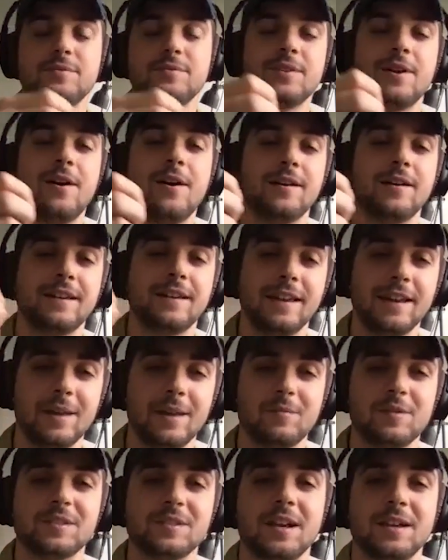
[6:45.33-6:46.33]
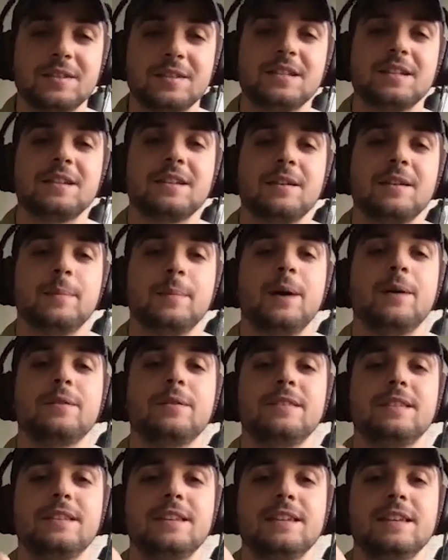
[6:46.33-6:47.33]
talking and emphasizing about
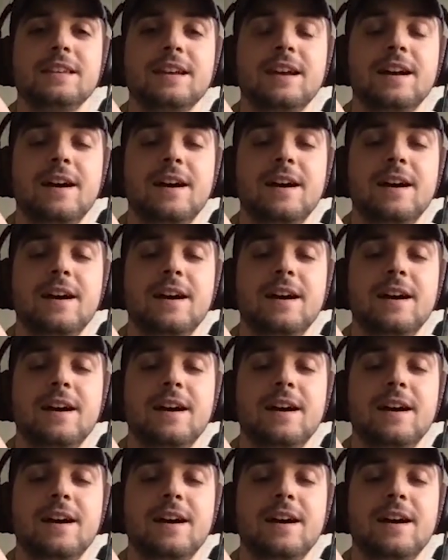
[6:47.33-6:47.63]
the